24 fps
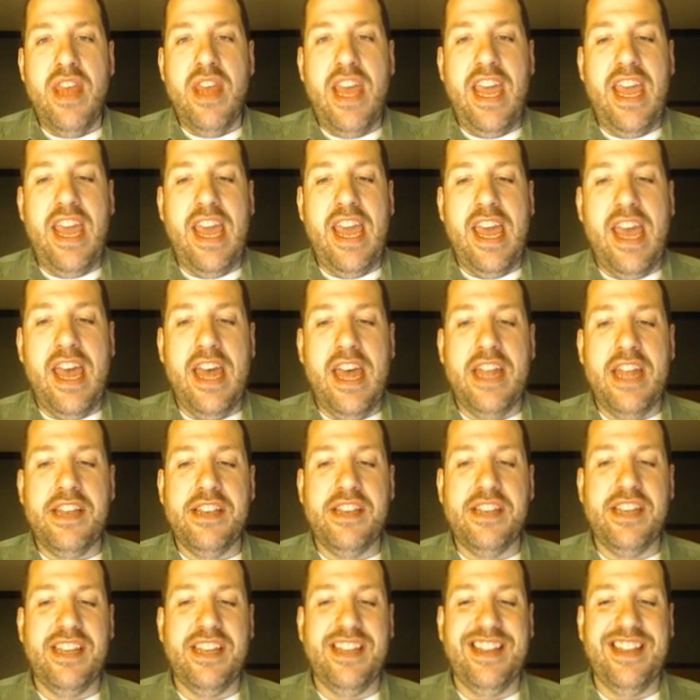And
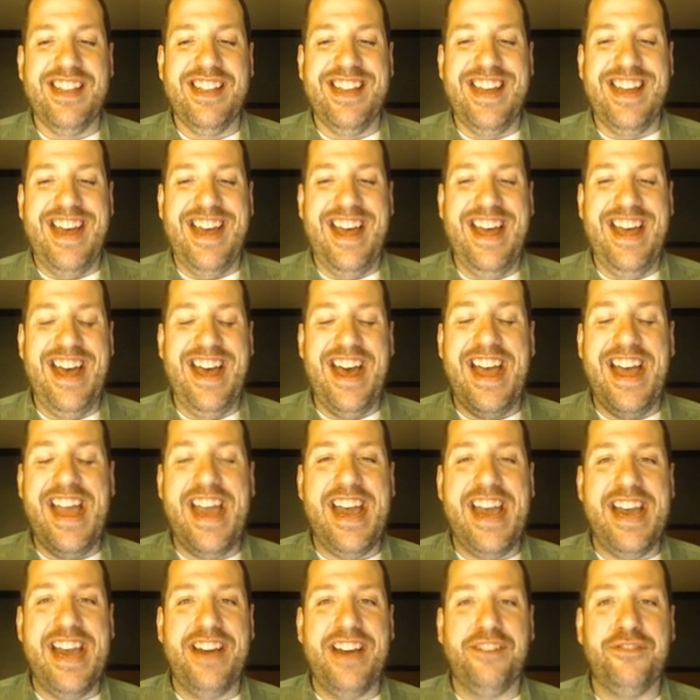I
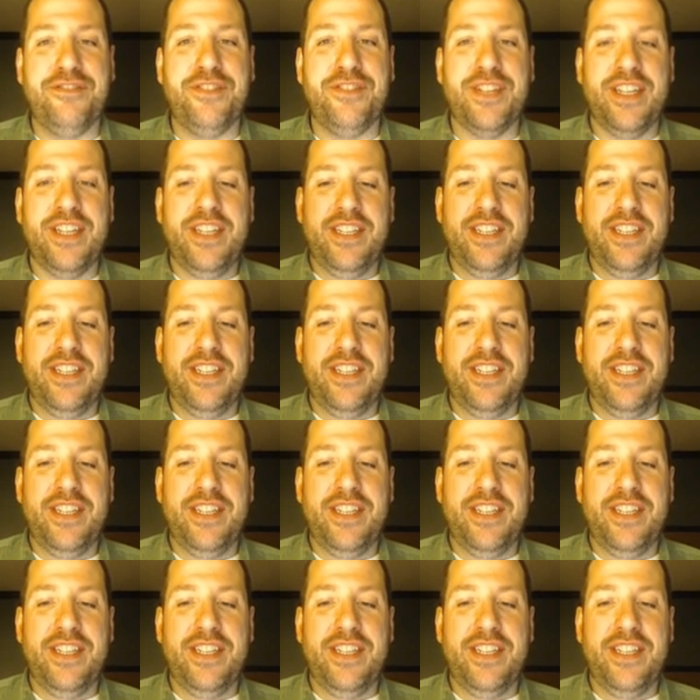have